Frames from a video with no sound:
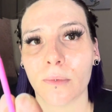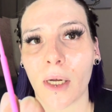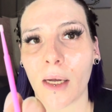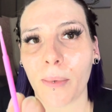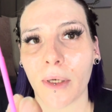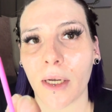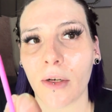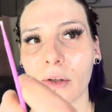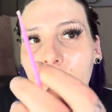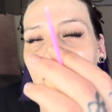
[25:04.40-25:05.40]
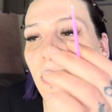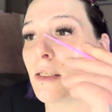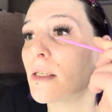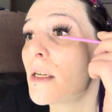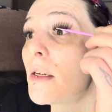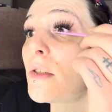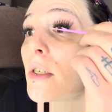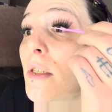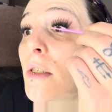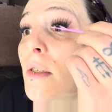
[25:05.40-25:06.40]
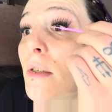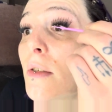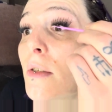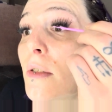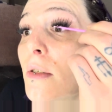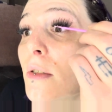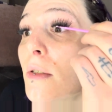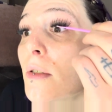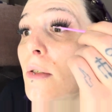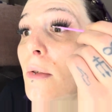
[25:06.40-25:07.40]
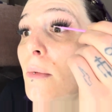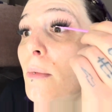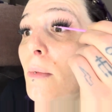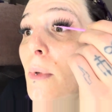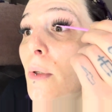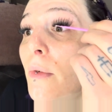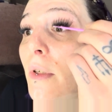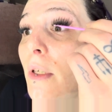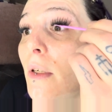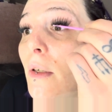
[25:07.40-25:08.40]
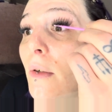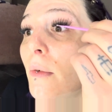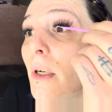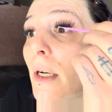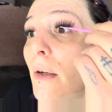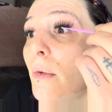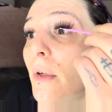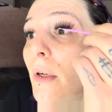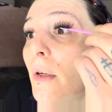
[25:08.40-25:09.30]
applicator thingies and just move it around.